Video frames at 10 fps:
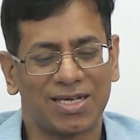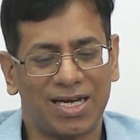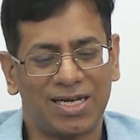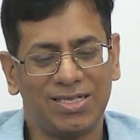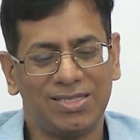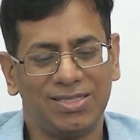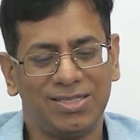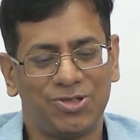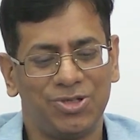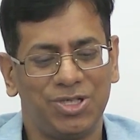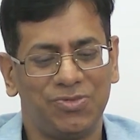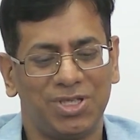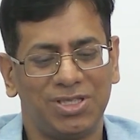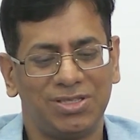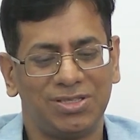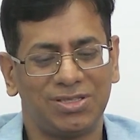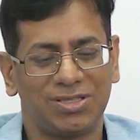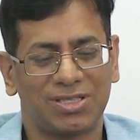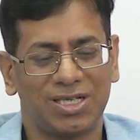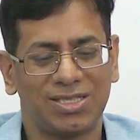Article
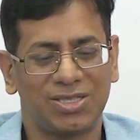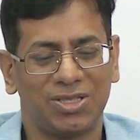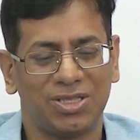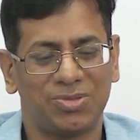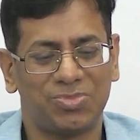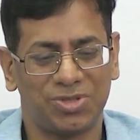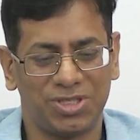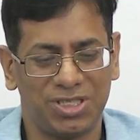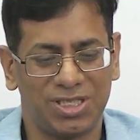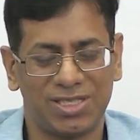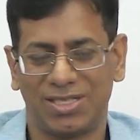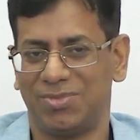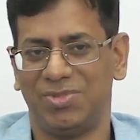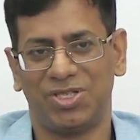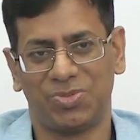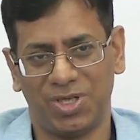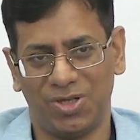21 has got procedure established by